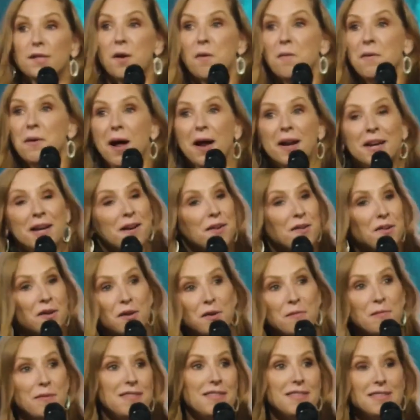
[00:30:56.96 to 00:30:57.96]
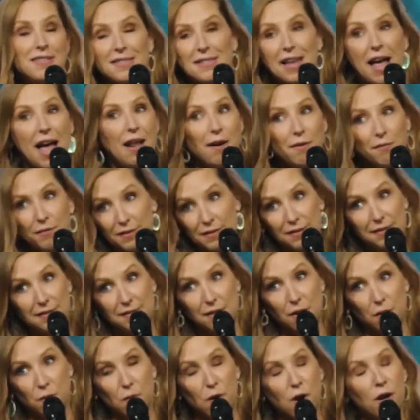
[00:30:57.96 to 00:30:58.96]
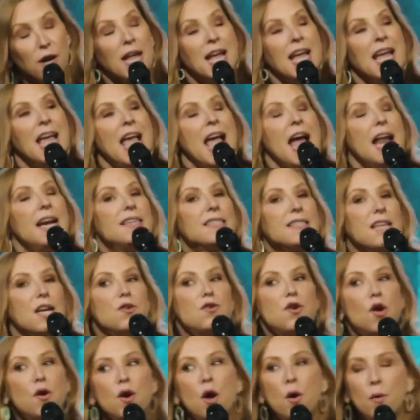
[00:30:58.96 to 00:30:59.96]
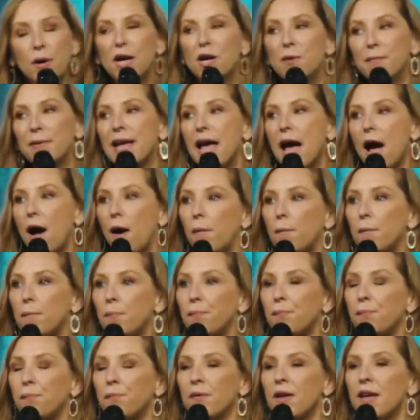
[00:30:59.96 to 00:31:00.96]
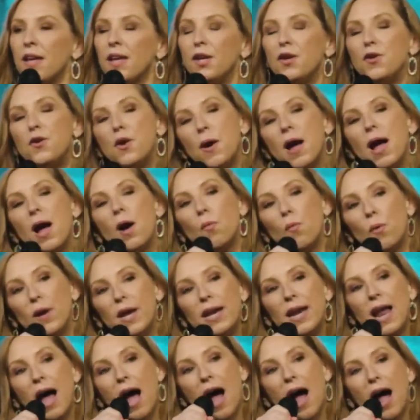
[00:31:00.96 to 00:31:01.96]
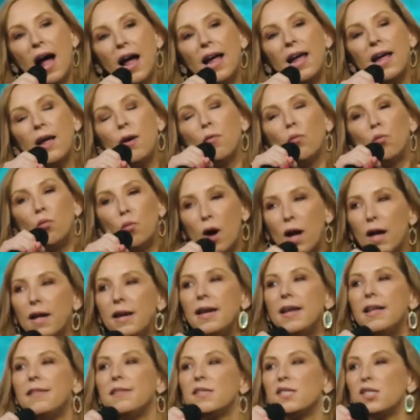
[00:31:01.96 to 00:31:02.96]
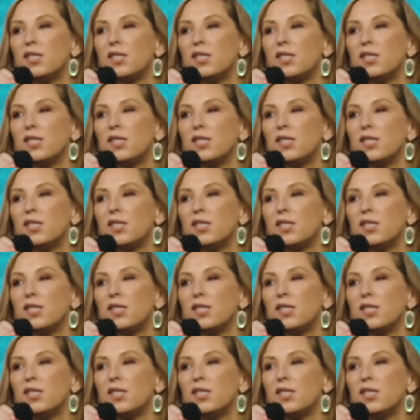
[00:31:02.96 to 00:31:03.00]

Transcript: going on here, dude, but this, I don't think this is going to work. And he's like, no, no, hear me out. You know how when I run in the